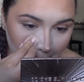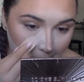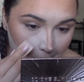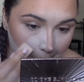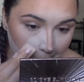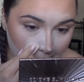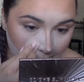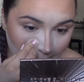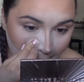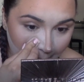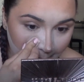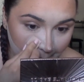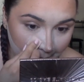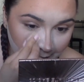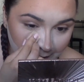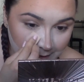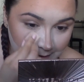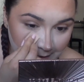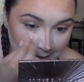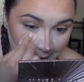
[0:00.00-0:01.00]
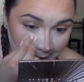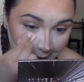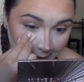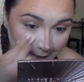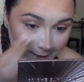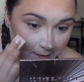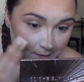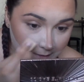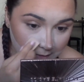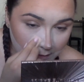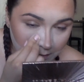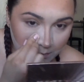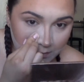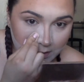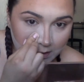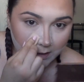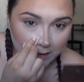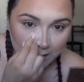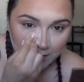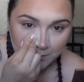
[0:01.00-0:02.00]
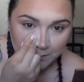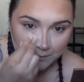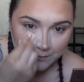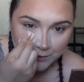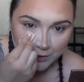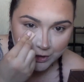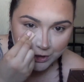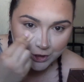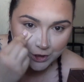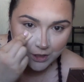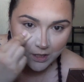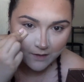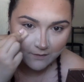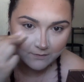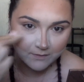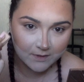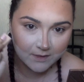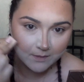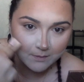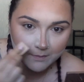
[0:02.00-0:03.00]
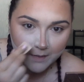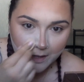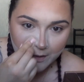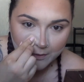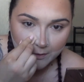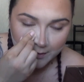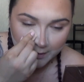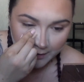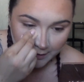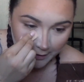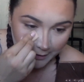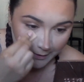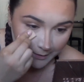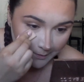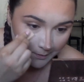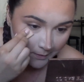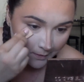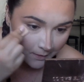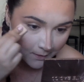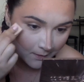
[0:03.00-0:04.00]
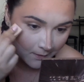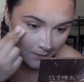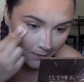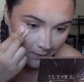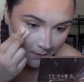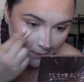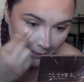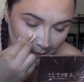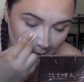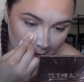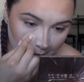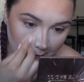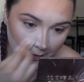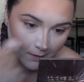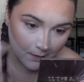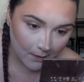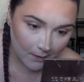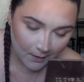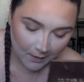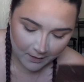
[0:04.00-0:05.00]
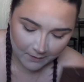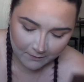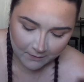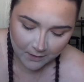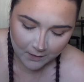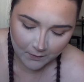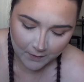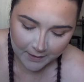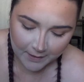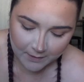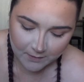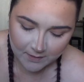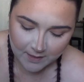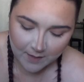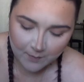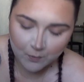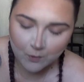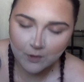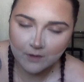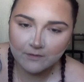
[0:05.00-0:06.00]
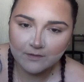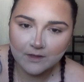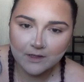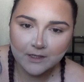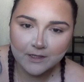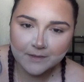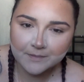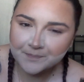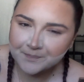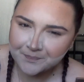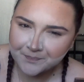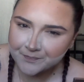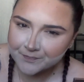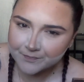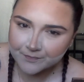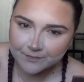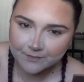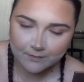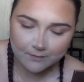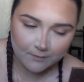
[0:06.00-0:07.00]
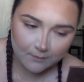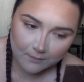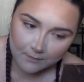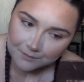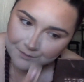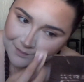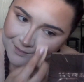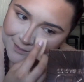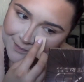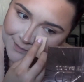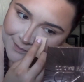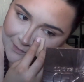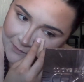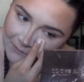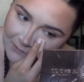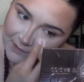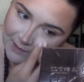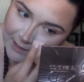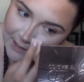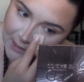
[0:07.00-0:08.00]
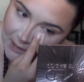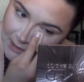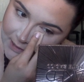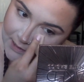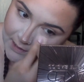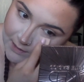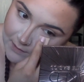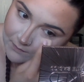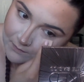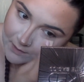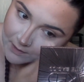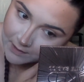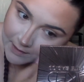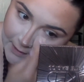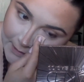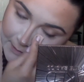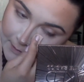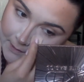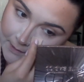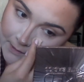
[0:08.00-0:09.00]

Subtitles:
popping today, so I'm just gonna shove some powder in there. Even though I used that pore filler, I feel like she didn't really,